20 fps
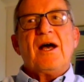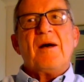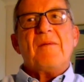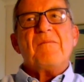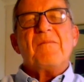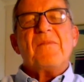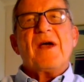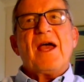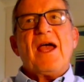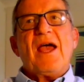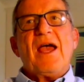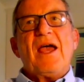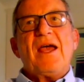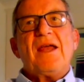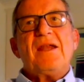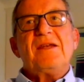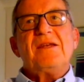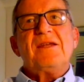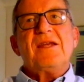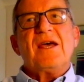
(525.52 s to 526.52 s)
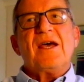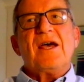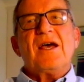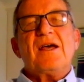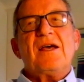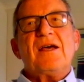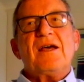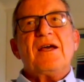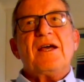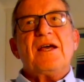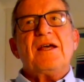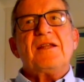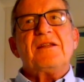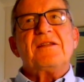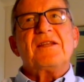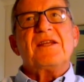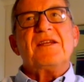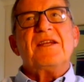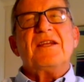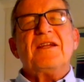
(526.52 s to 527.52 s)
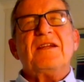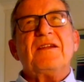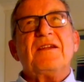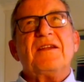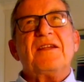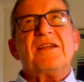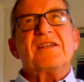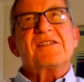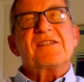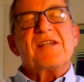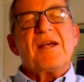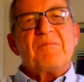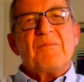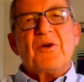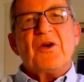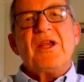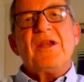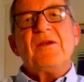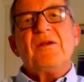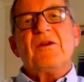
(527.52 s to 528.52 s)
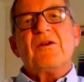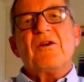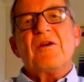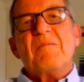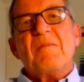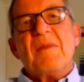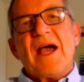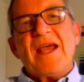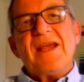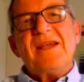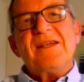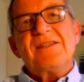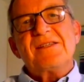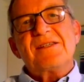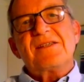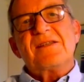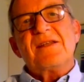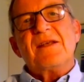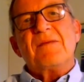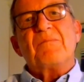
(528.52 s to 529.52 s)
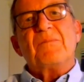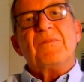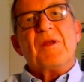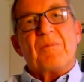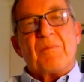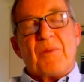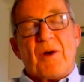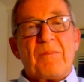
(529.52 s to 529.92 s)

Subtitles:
And the submarine remains the